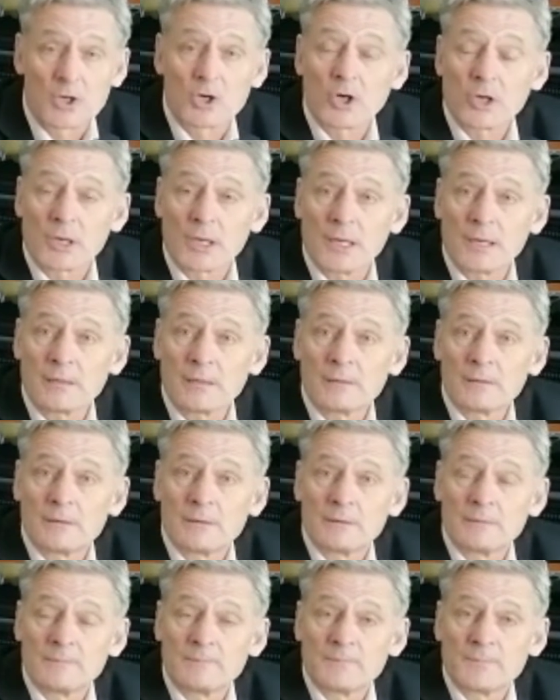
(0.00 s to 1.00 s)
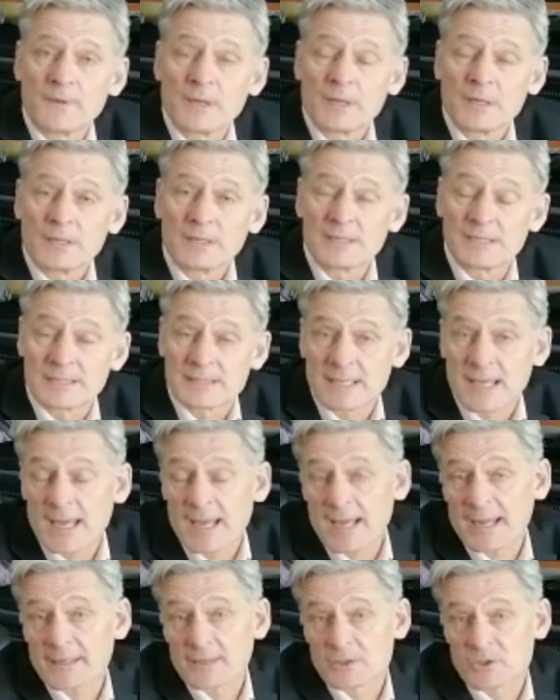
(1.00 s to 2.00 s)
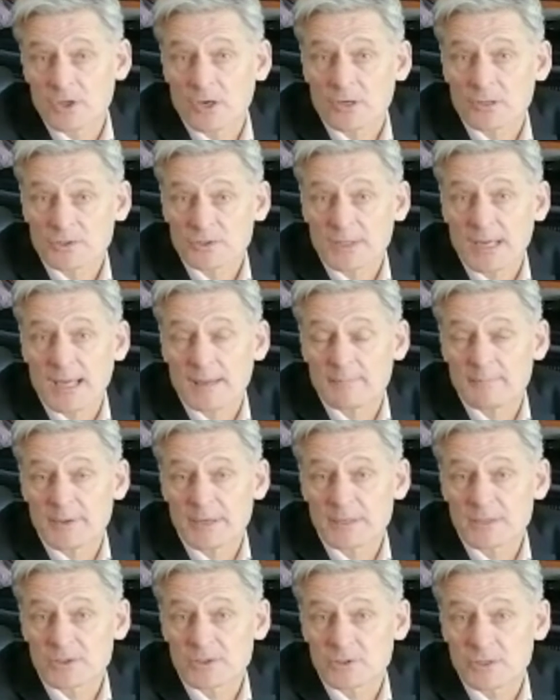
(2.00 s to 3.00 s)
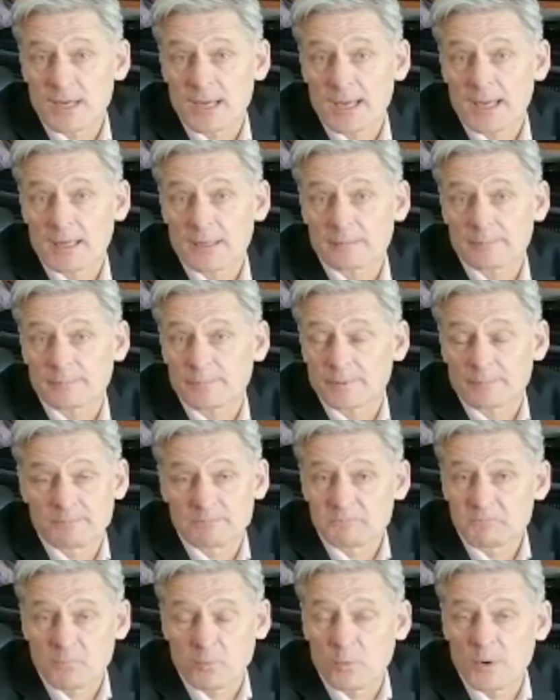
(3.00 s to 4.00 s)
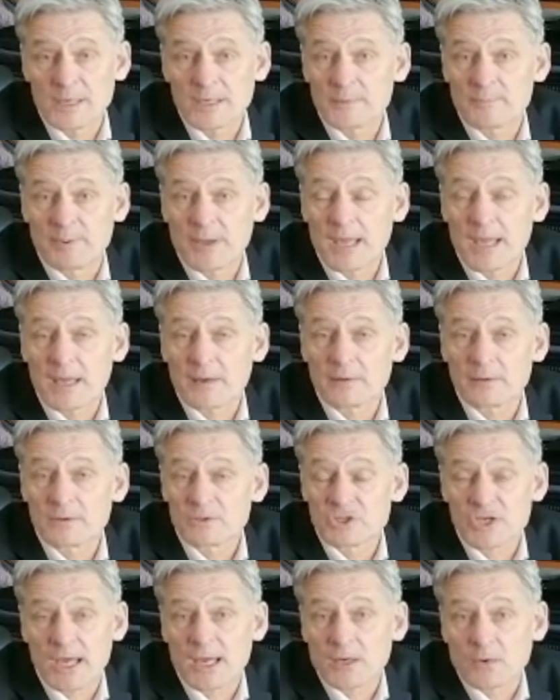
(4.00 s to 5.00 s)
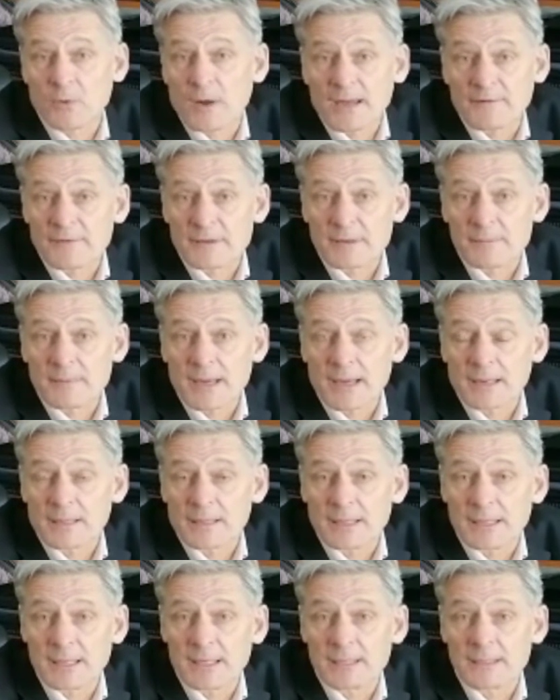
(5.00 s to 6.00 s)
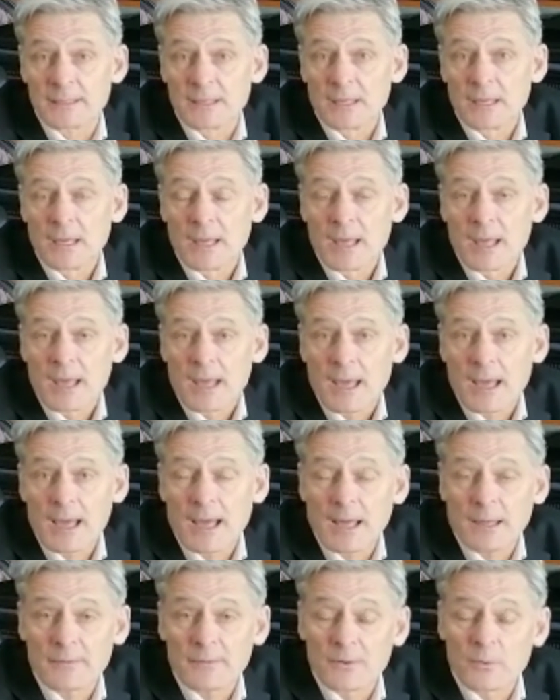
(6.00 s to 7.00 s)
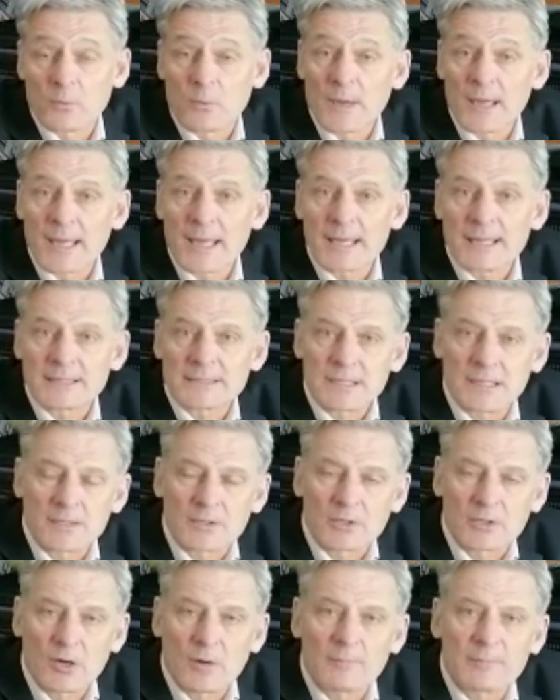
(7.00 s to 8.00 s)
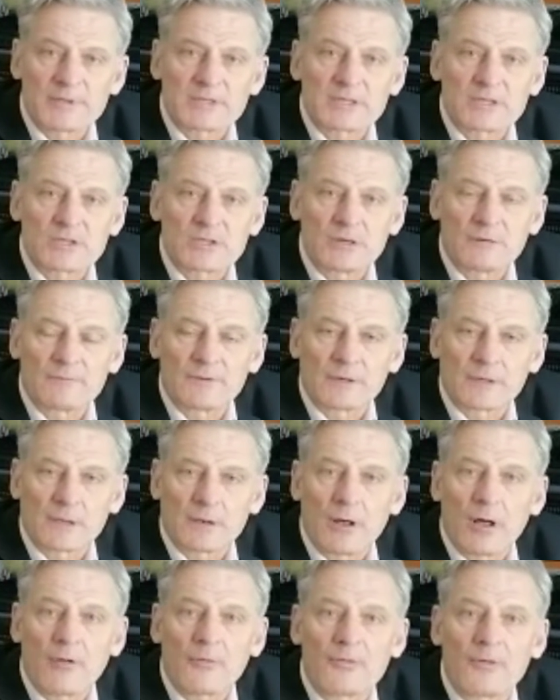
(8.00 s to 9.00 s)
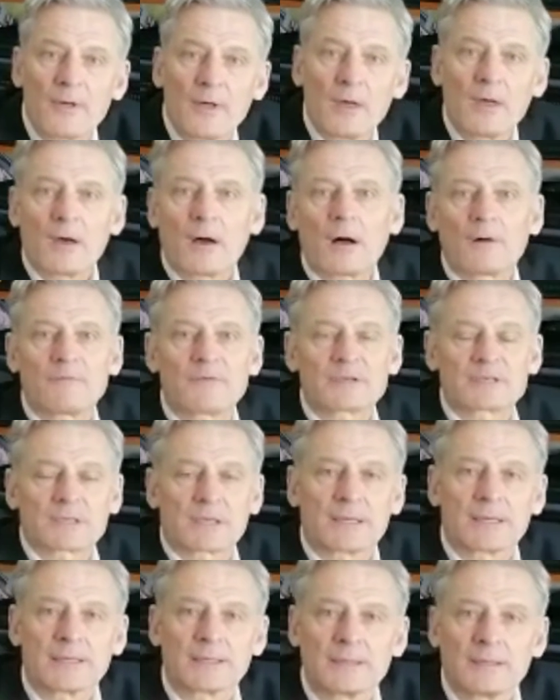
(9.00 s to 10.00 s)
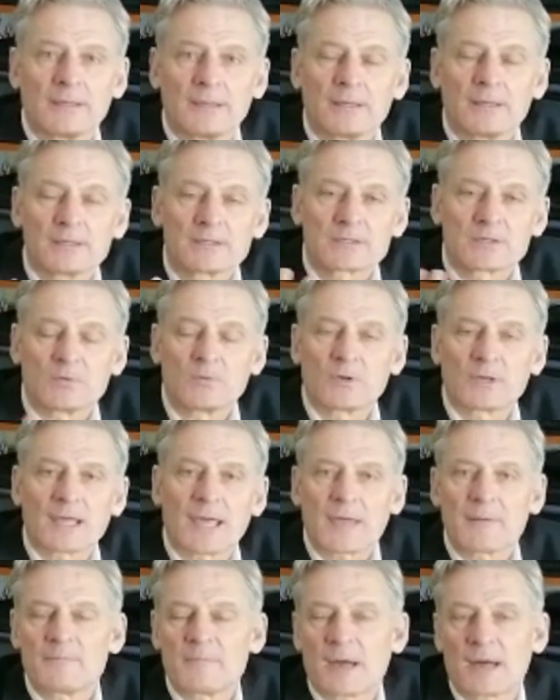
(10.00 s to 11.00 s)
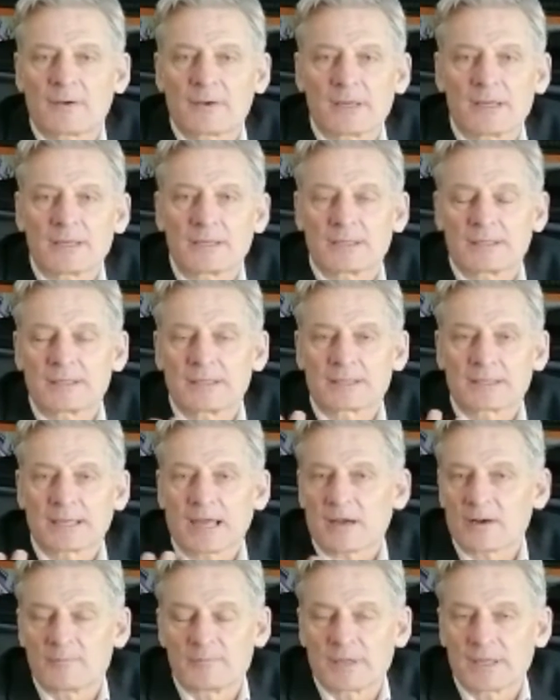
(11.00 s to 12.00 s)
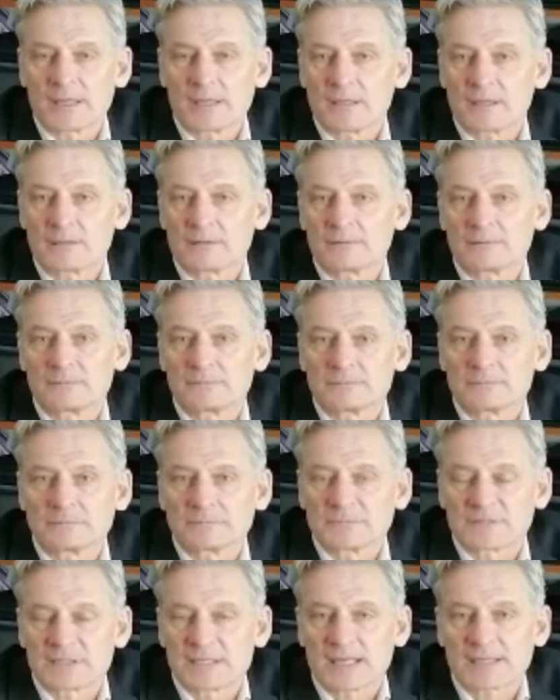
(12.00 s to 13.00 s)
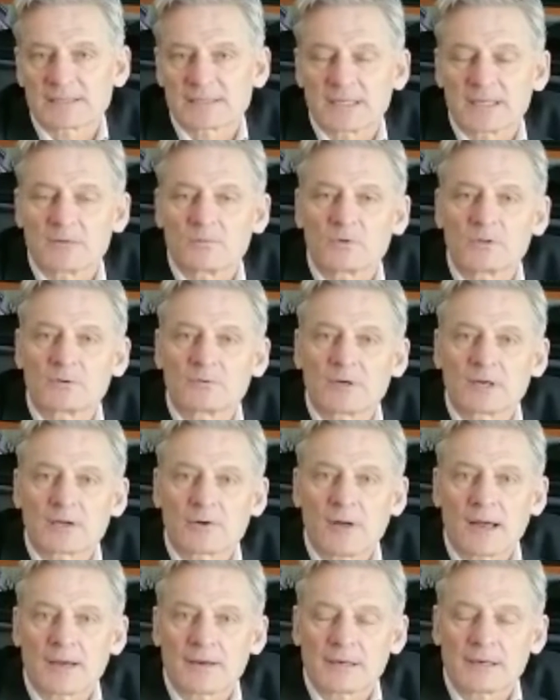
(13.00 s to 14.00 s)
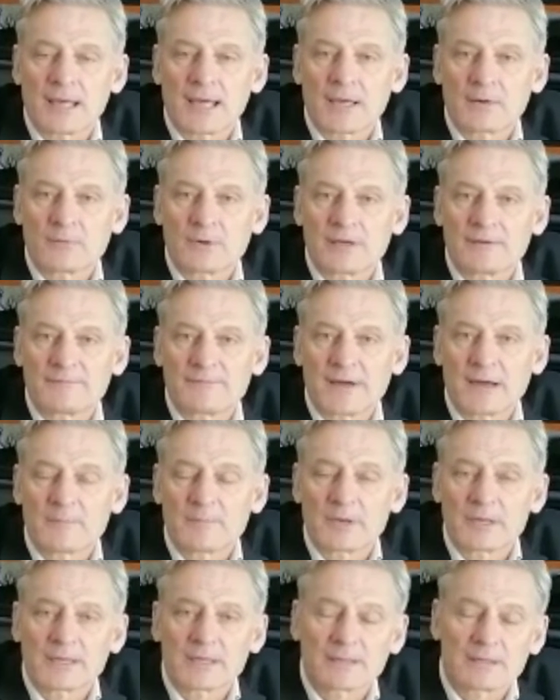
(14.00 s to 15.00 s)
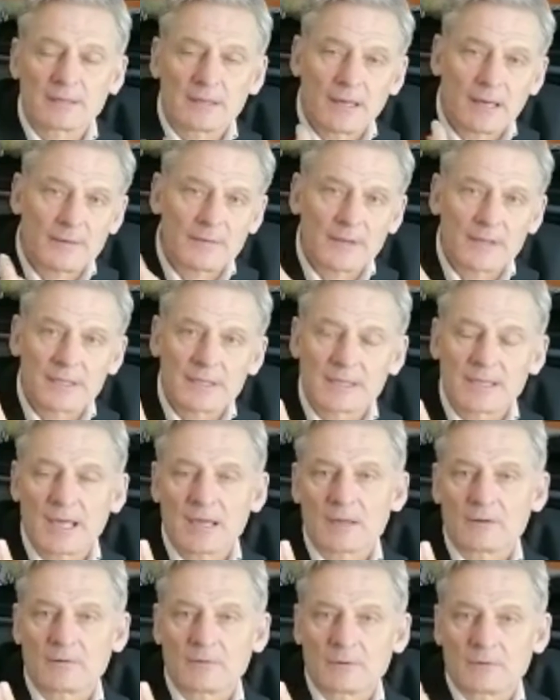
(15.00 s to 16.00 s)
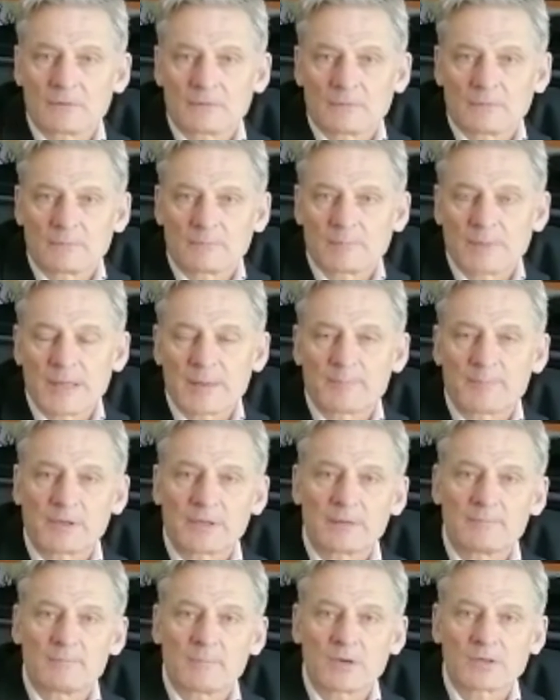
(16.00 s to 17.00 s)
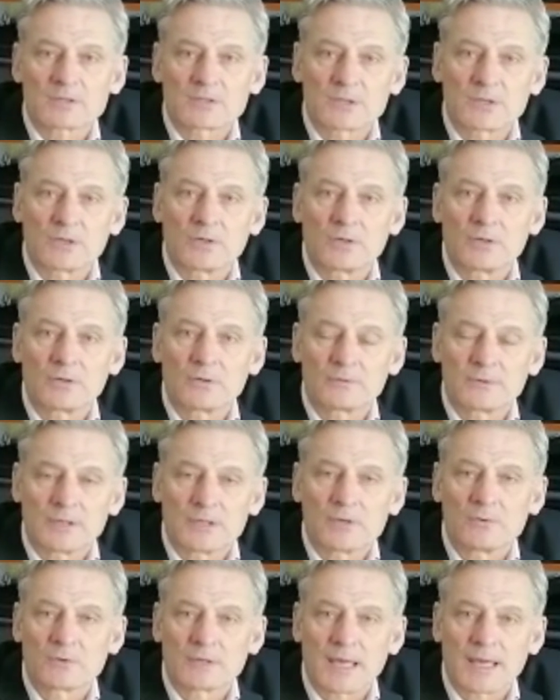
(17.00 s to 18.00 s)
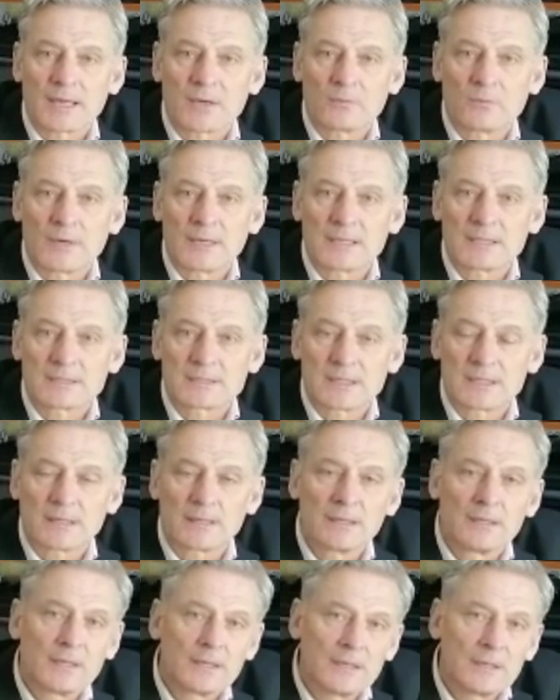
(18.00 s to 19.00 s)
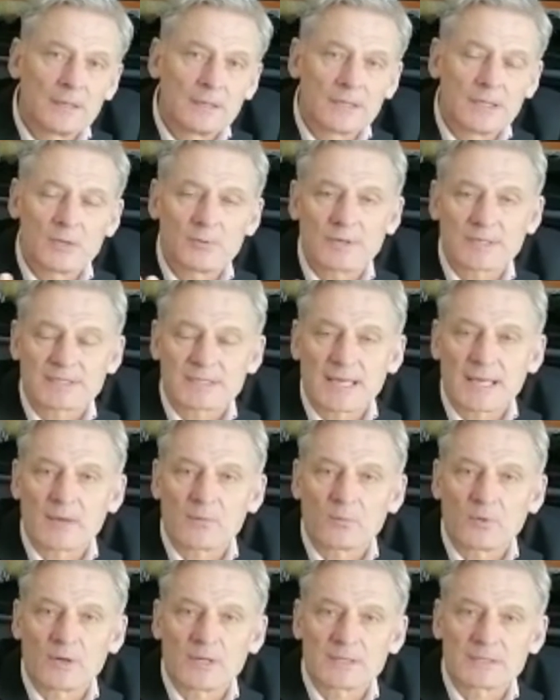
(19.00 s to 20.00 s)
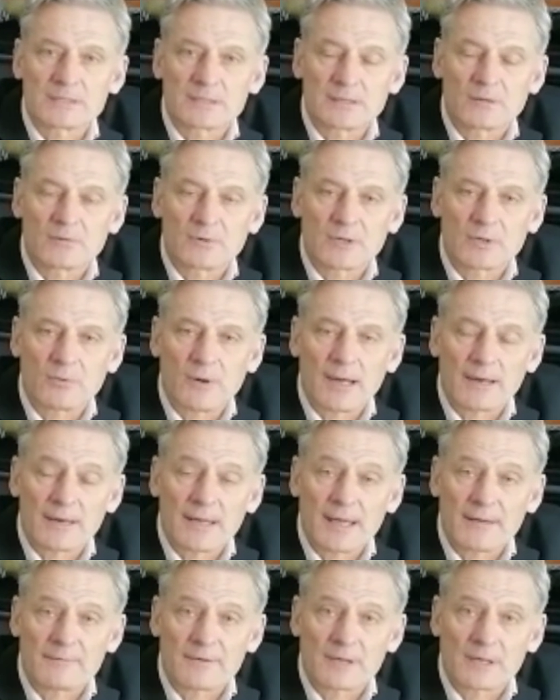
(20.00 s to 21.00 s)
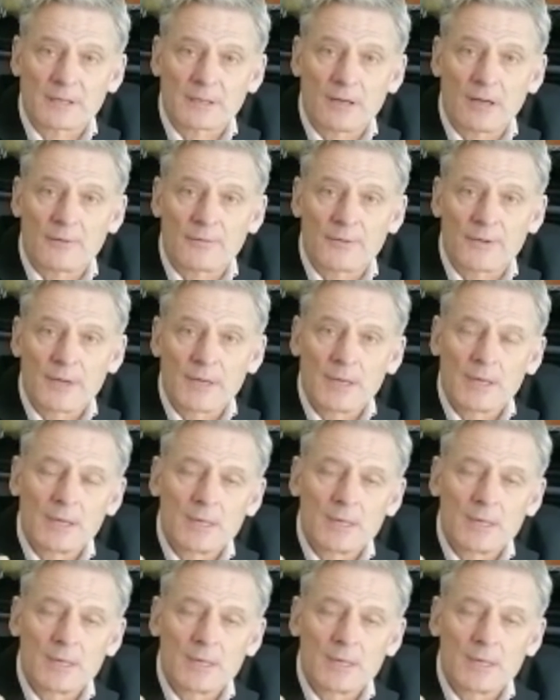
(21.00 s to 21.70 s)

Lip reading: colour, design, chalk stripe, pinstripe, window pane, check, whatever you might need, and the weight and composition of the cloth. Obviously, someone getting married in a Caribbean setting would require a lightweight fabric, and then you get people in Moscow, the UK at winter, USA in winter that require a heavier cloth.